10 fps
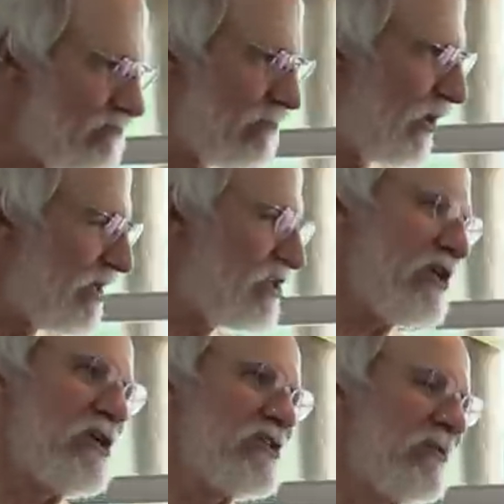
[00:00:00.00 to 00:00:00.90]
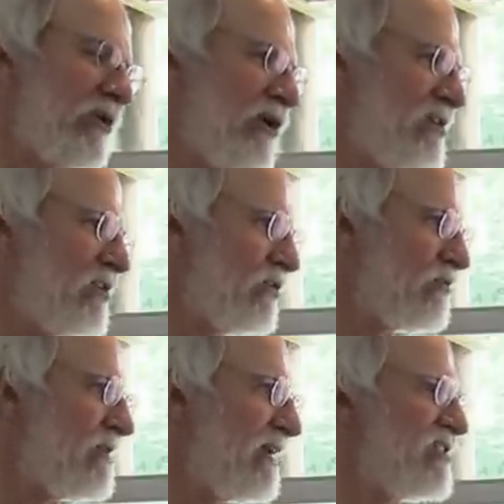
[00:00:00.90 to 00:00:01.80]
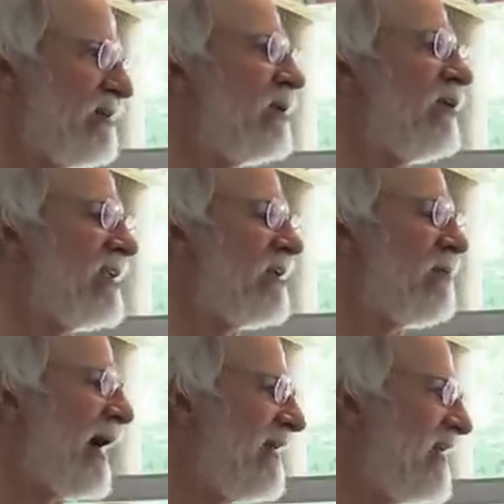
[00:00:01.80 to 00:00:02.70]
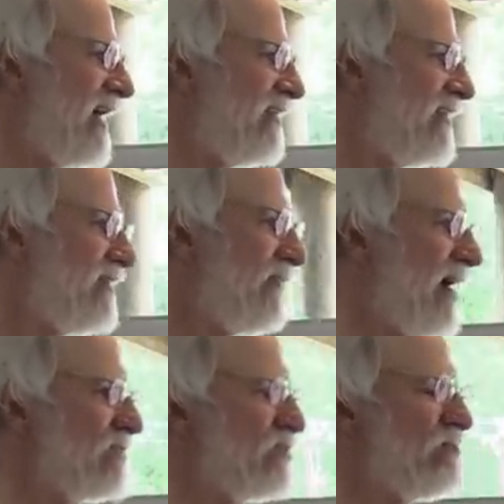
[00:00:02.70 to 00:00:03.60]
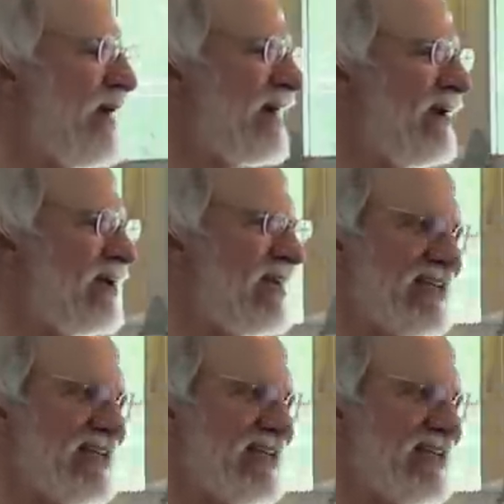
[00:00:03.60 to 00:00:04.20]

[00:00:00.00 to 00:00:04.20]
millions of years or billions of years from now, somebody will get to mine that phosphorus back out again.